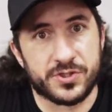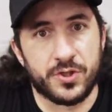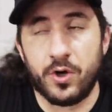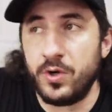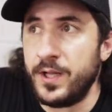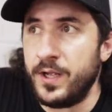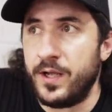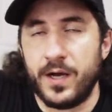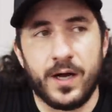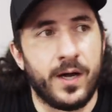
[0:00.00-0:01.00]
So
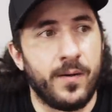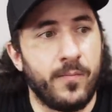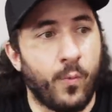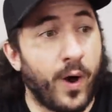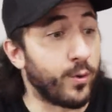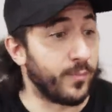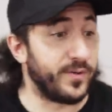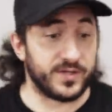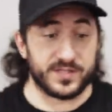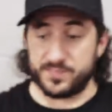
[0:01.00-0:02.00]
while we're
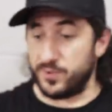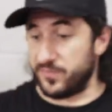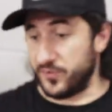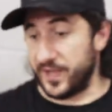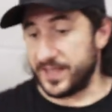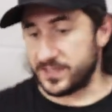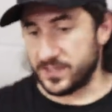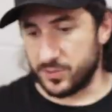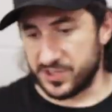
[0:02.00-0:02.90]
building this beautiful desk,